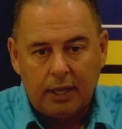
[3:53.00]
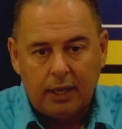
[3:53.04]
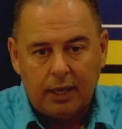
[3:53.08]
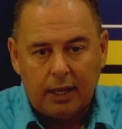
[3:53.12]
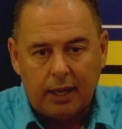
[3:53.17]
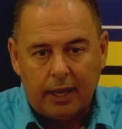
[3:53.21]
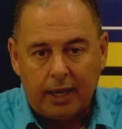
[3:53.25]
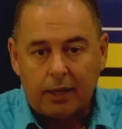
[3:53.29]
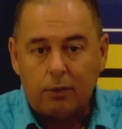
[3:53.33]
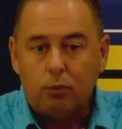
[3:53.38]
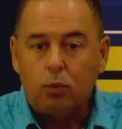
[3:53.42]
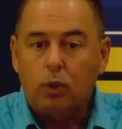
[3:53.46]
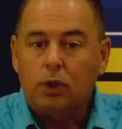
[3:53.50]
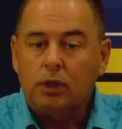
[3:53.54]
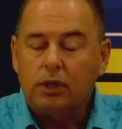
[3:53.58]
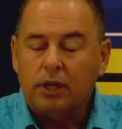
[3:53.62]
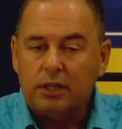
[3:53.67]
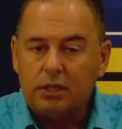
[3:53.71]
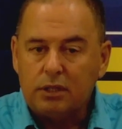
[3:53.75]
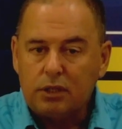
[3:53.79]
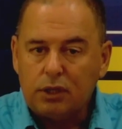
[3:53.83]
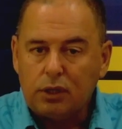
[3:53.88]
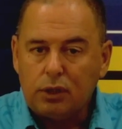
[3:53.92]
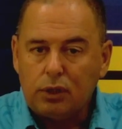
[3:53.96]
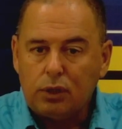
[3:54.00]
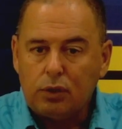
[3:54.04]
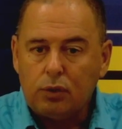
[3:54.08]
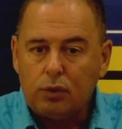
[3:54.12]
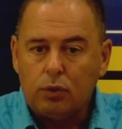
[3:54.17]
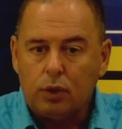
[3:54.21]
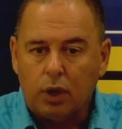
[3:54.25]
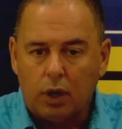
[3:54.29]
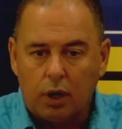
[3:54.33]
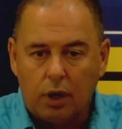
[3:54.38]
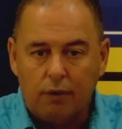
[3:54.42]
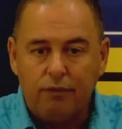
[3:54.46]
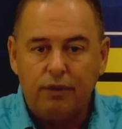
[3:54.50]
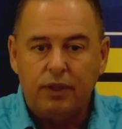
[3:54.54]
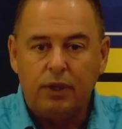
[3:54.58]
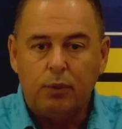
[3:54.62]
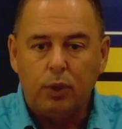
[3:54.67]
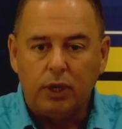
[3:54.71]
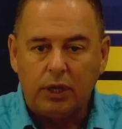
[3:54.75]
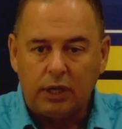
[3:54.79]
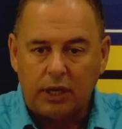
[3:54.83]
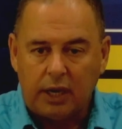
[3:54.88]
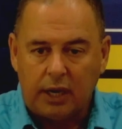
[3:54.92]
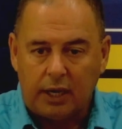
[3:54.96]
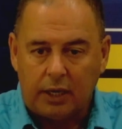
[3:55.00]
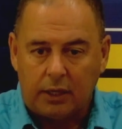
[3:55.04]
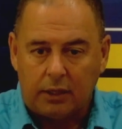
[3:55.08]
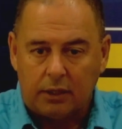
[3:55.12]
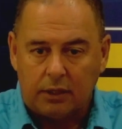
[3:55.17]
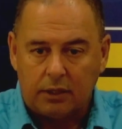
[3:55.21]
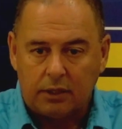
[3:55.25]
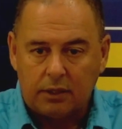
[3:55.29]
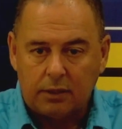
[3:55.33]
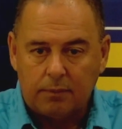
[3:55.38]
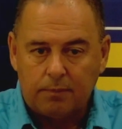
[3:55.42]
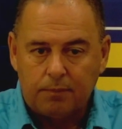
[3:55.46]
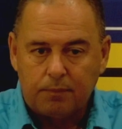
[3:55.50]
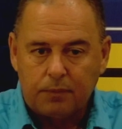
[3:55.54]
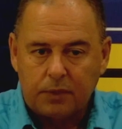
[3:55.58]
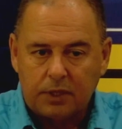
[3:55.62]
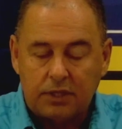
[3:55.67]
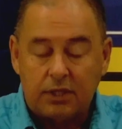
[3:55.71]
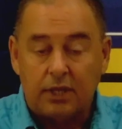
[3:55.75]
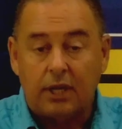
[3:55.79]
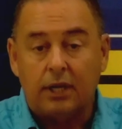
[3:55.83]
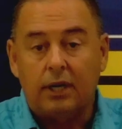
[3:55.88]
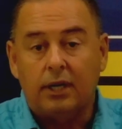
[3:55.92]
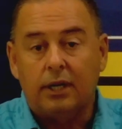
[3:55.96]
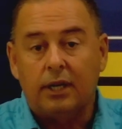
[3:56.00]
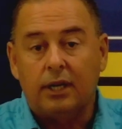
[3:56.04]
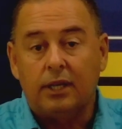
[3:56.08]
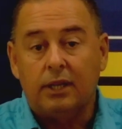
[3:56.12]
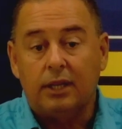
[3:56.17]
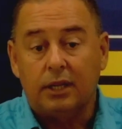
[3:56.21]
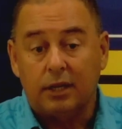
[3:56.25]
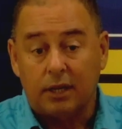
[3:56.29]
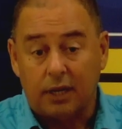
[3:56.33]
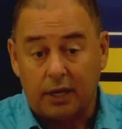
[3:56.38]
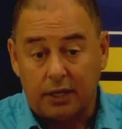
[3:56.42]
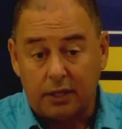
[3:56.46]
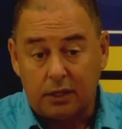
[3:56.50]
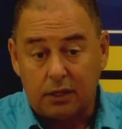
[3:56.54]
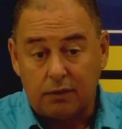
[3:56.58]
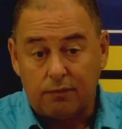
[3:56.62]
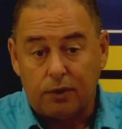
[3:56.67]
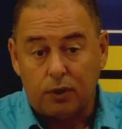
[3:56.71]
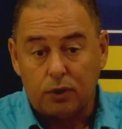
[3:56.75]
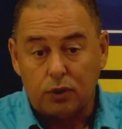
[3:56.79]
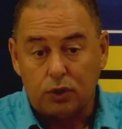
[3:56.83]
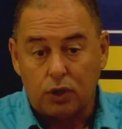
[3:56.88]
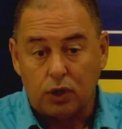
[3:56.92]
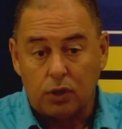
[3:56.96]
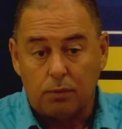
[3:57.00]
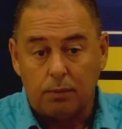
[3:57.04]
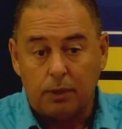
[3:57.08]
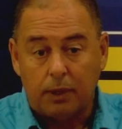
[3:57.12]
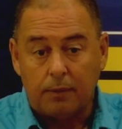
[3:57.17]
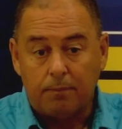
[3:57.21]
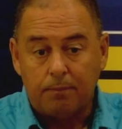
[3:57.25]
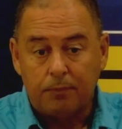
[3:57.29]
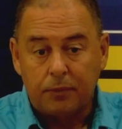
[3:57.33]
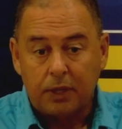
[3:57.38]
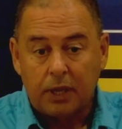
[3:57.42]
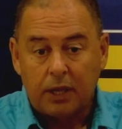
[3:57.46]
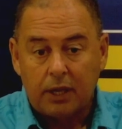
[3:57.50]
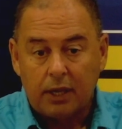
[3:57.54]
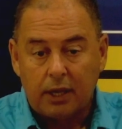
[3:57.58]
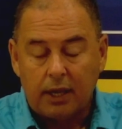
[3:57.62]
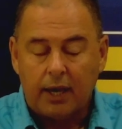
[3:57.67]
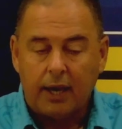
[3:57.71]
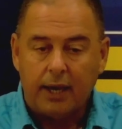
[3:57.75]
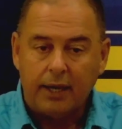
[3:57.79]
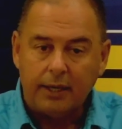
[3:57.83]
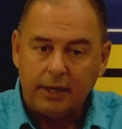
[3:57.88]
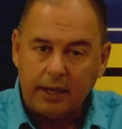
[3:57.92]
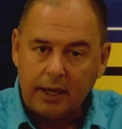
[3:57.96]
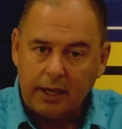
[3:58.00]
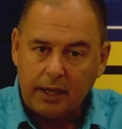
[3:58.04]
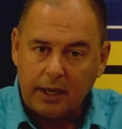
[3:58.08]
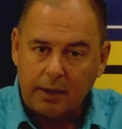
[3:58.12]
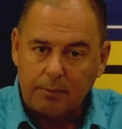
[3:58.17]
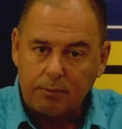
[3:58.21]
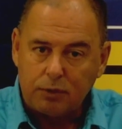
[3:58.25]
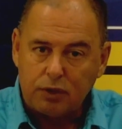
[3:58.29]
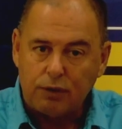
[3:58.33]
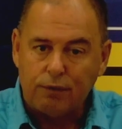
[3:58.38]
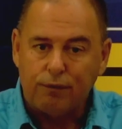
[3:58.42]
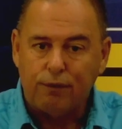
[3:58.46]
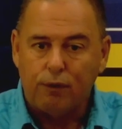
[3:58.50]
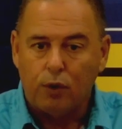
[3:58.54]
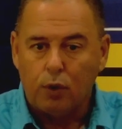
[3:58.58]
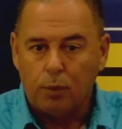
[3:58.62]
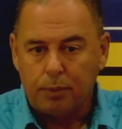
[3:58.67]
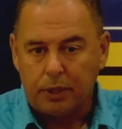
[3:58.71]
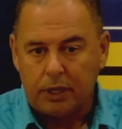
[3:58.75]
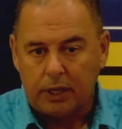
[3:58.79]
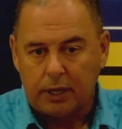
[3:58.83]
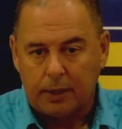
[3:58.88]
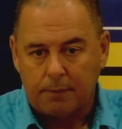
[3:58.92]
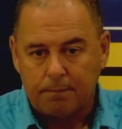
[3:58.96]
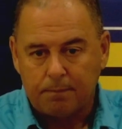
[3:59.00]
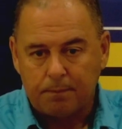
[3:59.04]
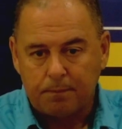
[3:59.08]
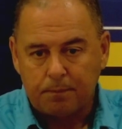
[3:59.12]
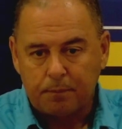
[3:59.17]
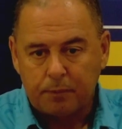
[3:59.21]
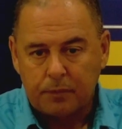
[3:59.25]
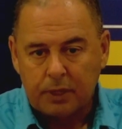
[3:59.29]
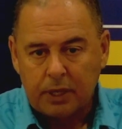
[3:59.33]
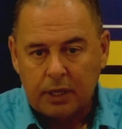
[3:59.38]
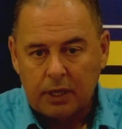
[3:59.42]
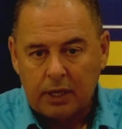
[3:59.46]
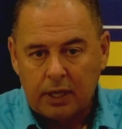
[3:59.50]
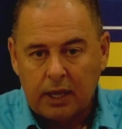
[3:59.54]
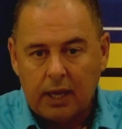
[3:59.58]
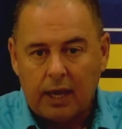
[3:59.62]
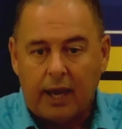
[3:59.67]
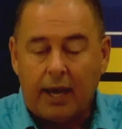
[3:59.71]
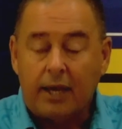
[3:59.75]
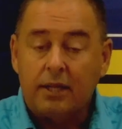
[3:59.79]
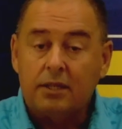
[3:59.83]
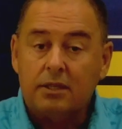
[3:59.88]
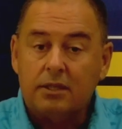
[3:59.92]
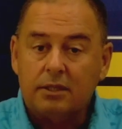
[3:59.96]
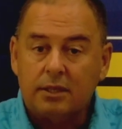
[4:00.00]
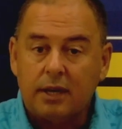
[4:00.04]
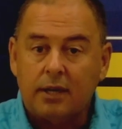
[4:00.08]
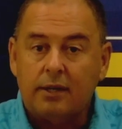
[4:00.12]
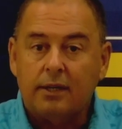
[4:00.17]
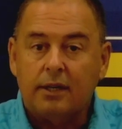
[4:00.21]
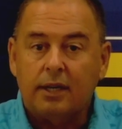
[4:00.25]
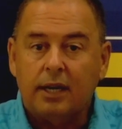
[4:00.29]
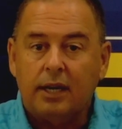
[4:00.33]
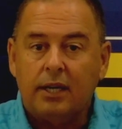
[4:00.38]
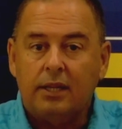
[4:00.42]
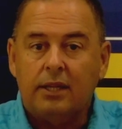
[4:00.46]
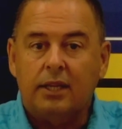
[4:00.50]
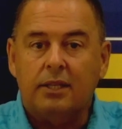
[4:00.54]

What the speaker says: and will continue over the weekend, Saturday the 9th of October, 8 a.m. to 4 p.m. and Sunday the